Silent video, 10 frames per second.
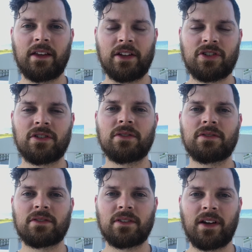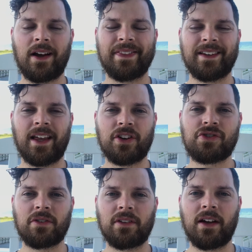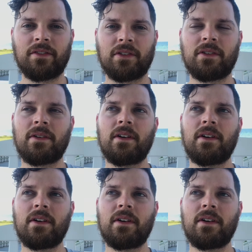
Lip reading: issues on the national level,